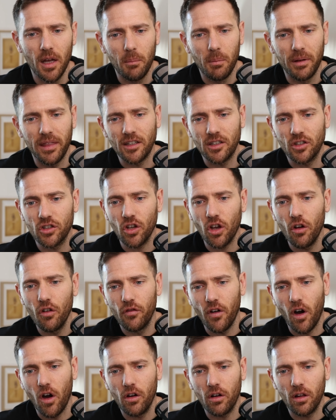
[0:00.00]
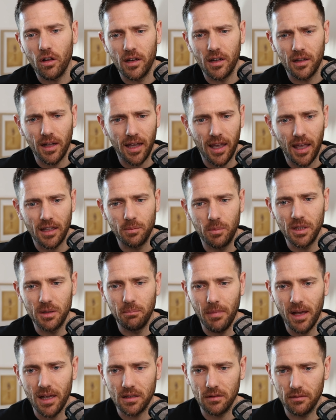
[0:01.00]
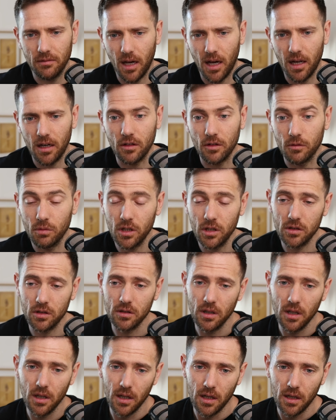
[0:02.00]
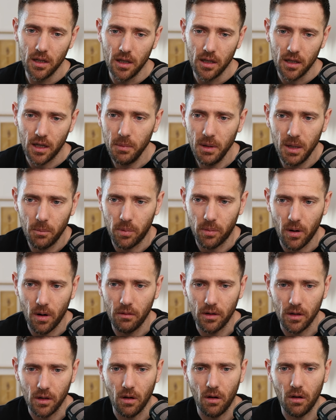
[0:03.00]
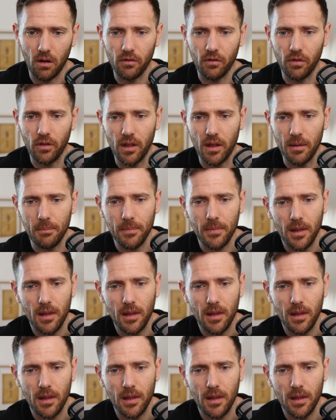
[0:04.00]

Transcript: but they're so vocal, and it like gets these massive articles, which can be a pro and a con for them.